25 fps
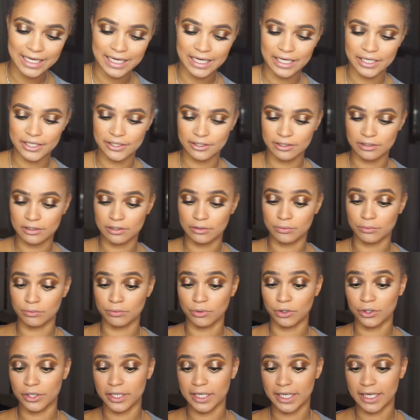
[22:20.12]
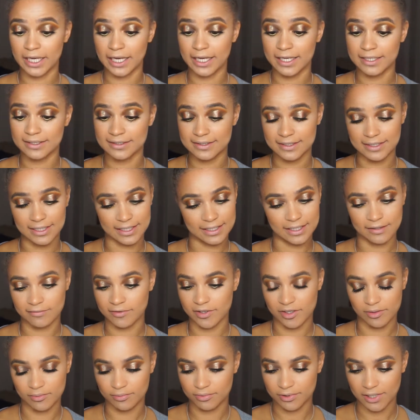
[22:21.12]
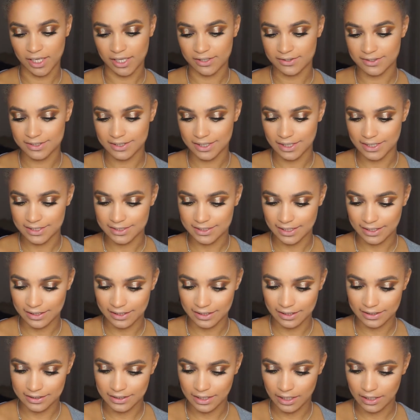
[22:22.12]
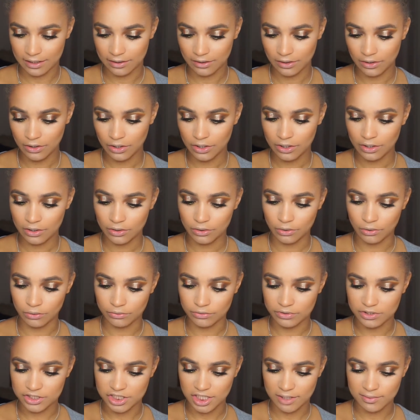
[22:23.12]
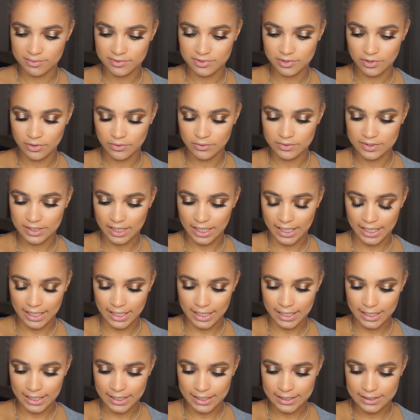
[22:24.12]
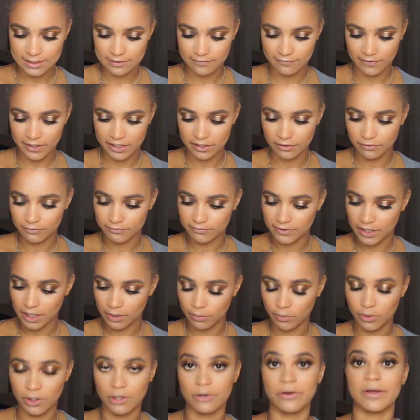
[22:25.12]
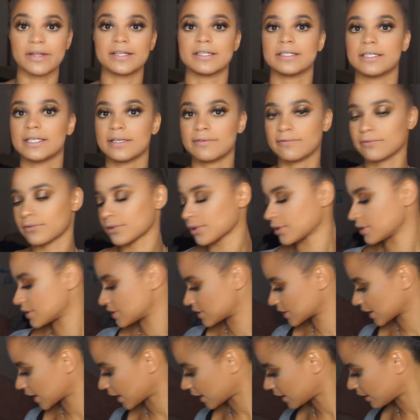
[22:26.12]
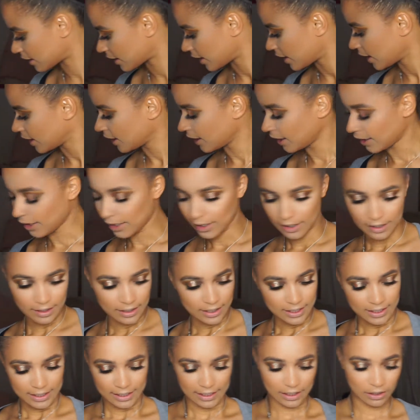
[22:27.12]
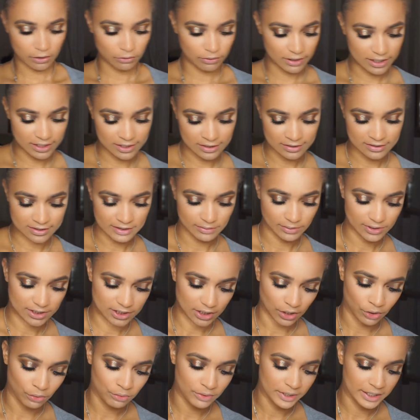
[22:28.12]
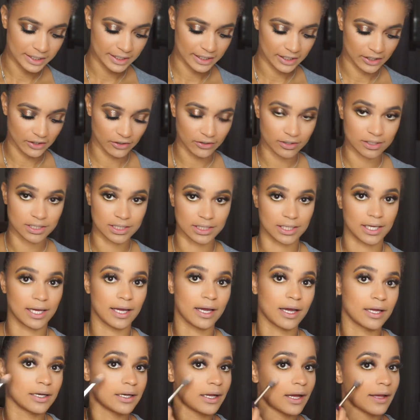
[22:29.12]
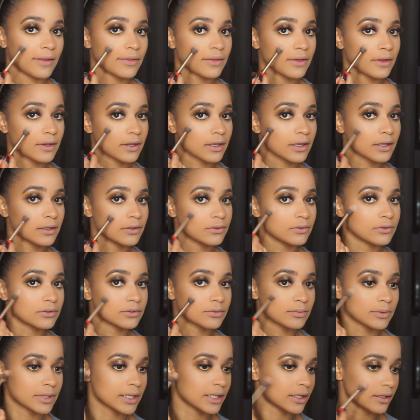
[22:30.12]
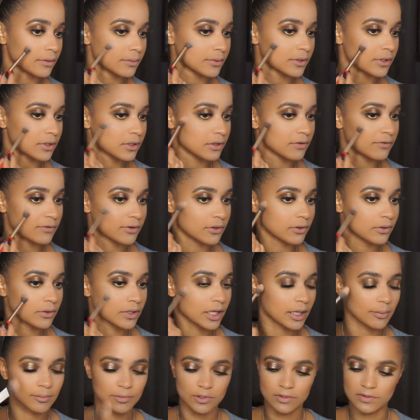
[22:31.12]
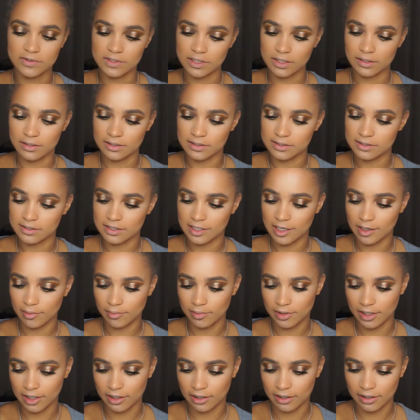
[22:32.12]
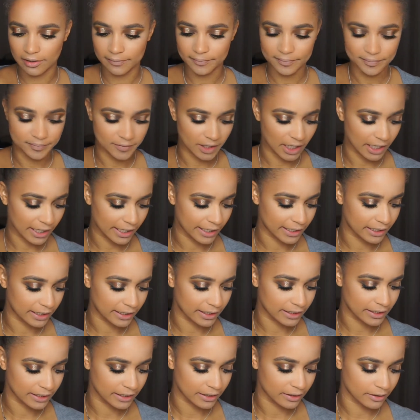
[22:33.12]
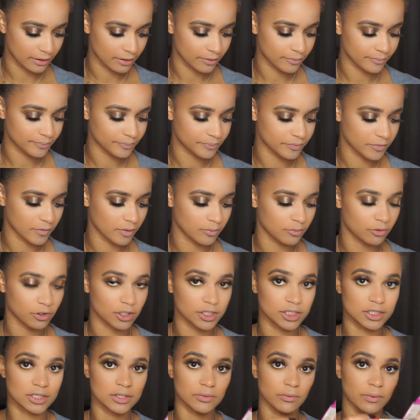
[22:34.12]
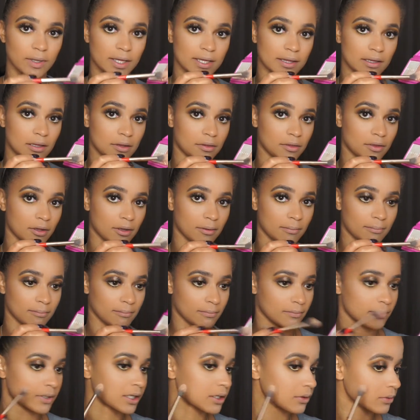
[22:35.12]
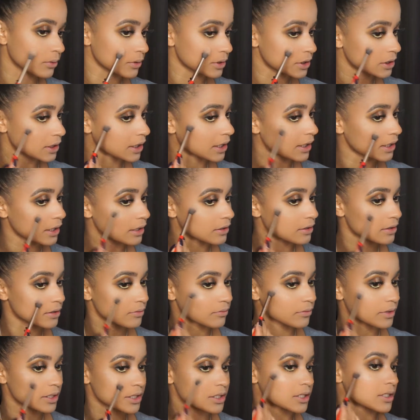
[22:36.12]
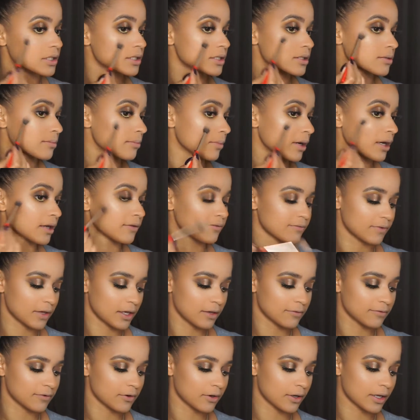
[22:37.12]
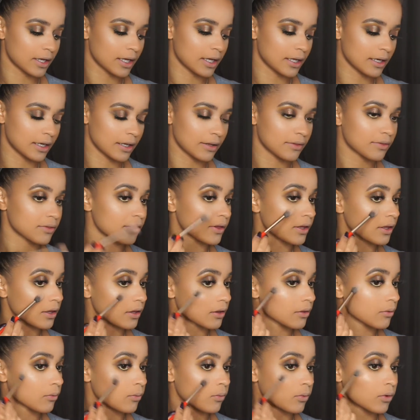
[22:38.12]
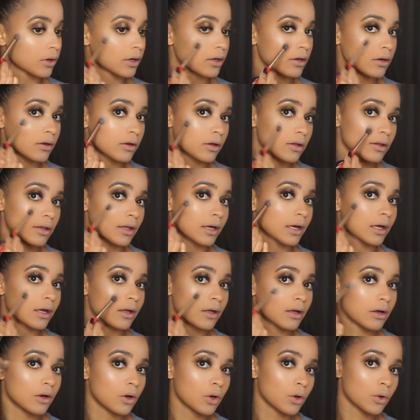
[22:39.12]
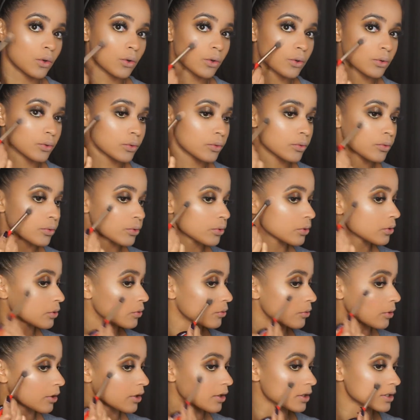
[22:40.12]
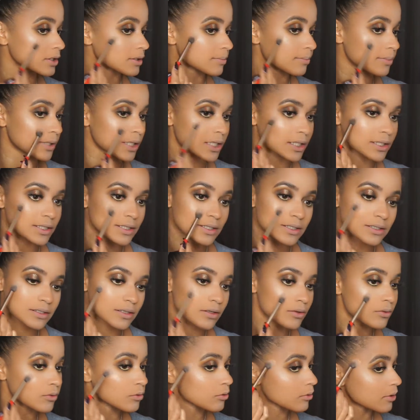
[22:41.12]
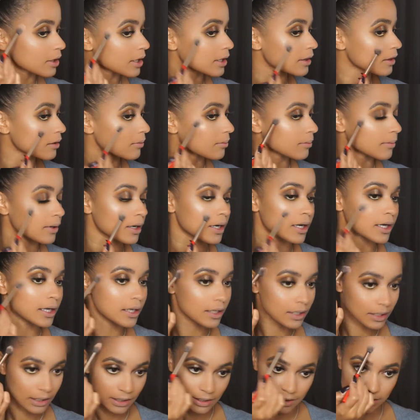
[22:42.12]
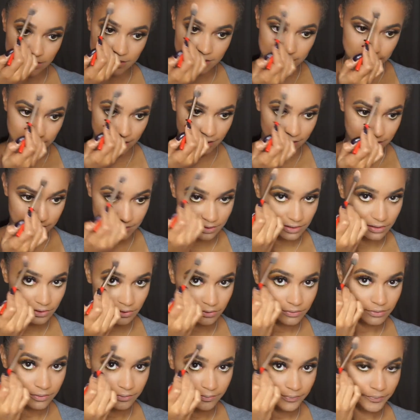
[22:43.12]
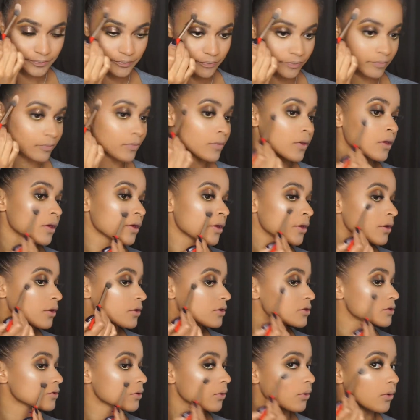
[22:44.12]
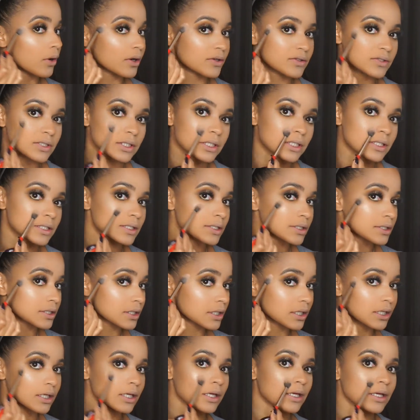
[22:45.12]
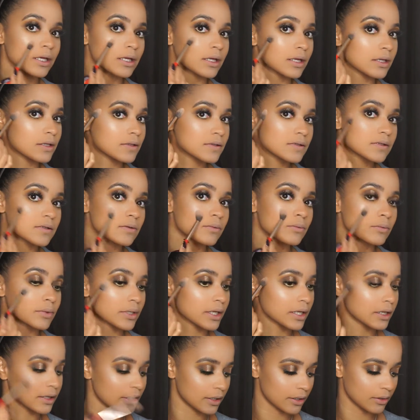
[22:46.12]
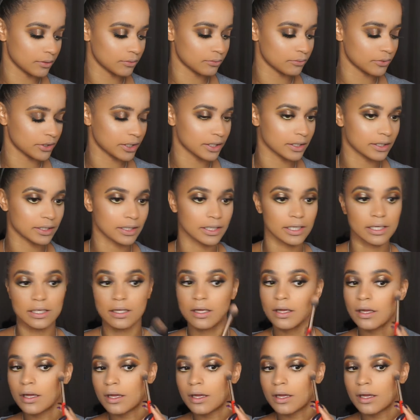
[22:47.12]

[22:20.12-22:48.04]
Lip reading: hyaluronic acid, I never can pronounce this, and golden gemstones and vital flower and different skin ingredients which are really good, and I think it looks really beautiful. I'm using this Nabla highlighting brush with the middle shade, which is my favourite, and I think one that works best with my skin tone. So as you can see, it's really